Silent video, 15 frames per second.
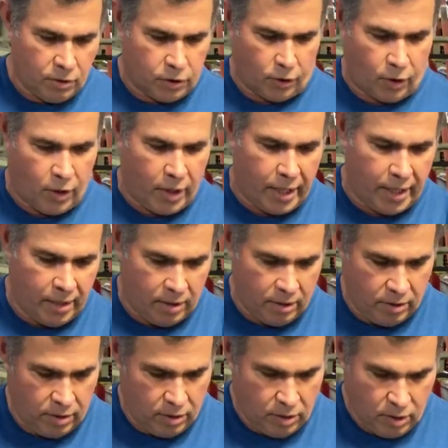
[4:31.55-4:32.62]
Three
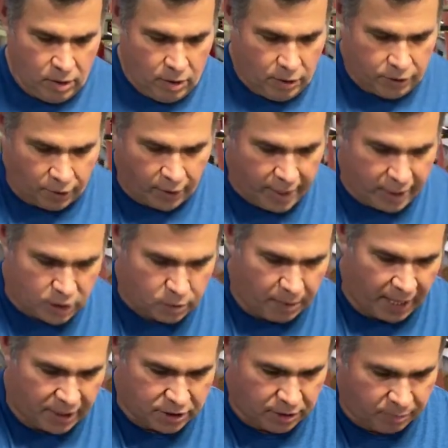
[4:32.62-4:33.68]

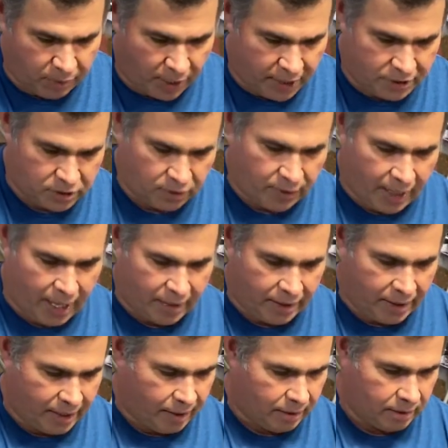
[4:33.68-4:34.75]
inspection plates around
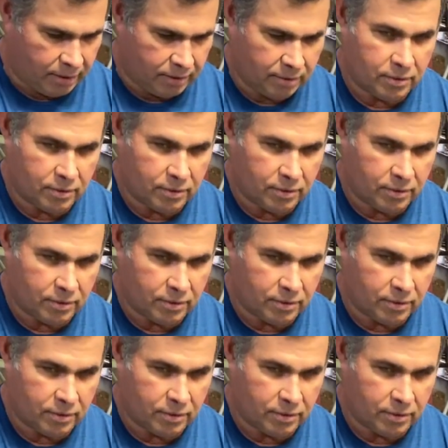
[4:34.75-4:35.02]
here